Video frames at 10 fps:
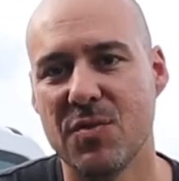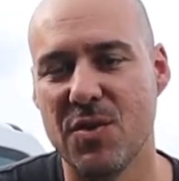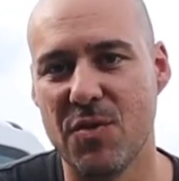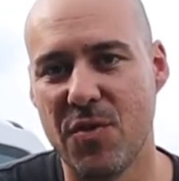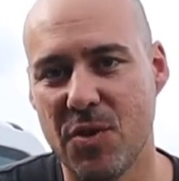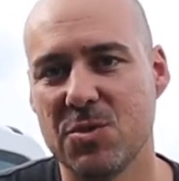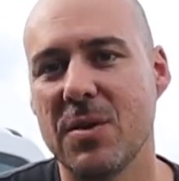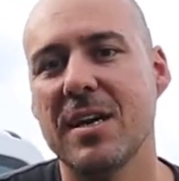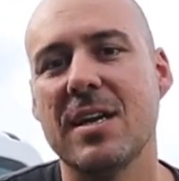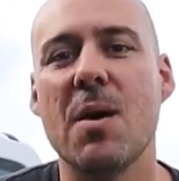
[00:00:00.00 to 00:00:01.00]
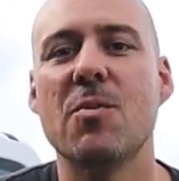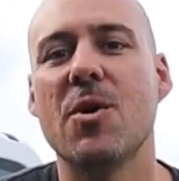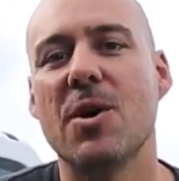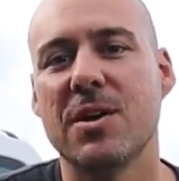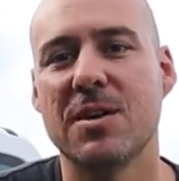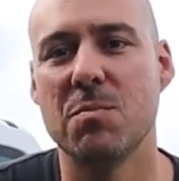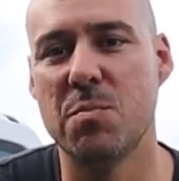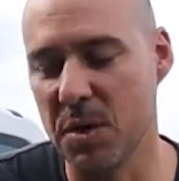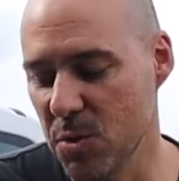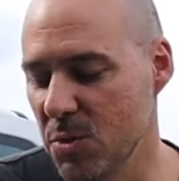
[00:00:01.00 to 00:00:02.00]
the Volkswagen Amarok
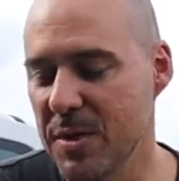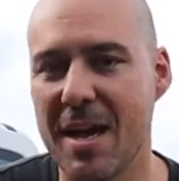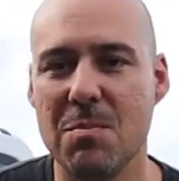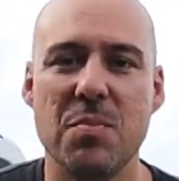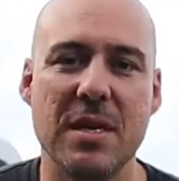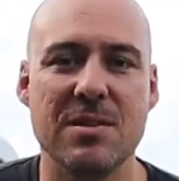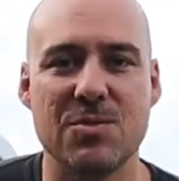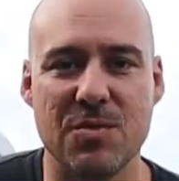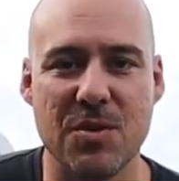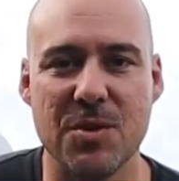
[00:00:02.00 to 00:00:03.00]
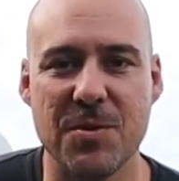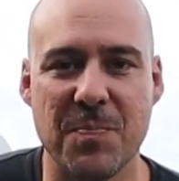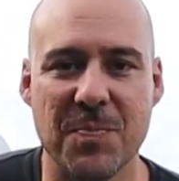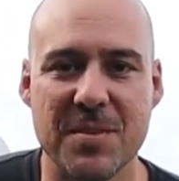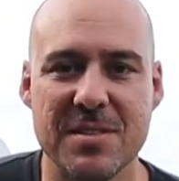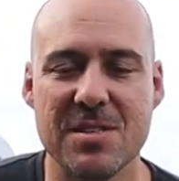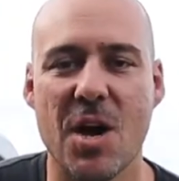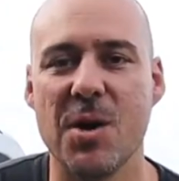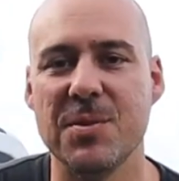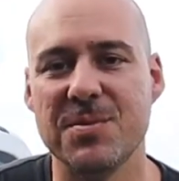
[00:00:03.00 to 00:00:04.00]
Build and Beers Review.
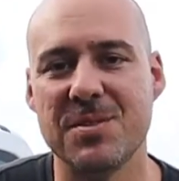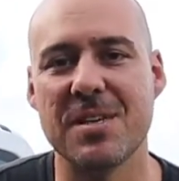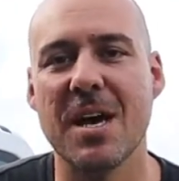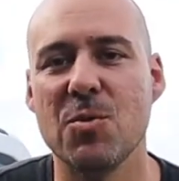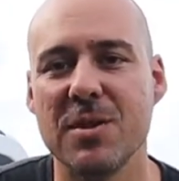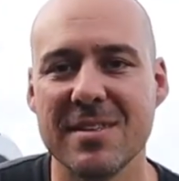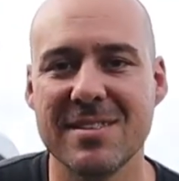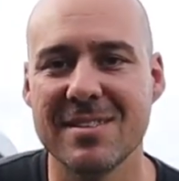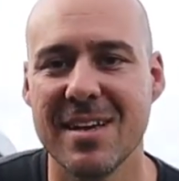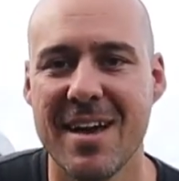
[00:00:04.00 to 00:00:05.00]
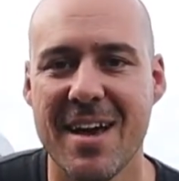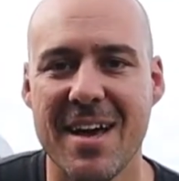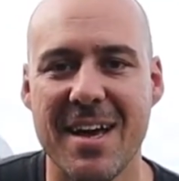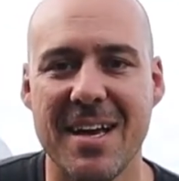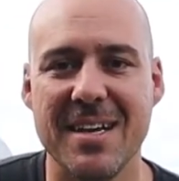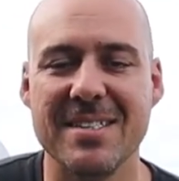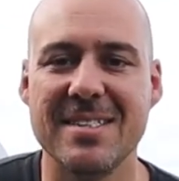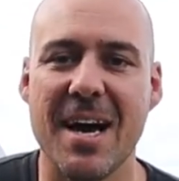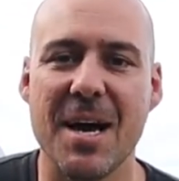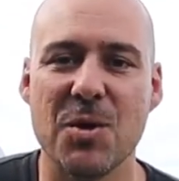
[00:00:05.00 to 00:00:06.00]
So stay with us, and
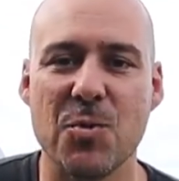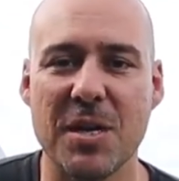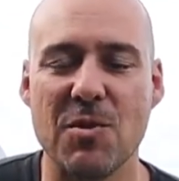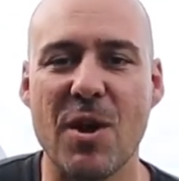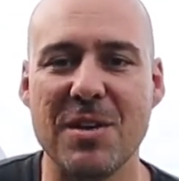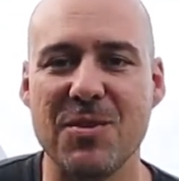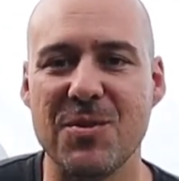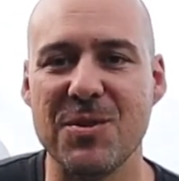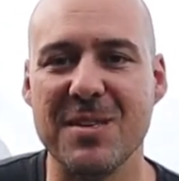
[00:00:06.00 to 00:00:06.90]
we're going to run you through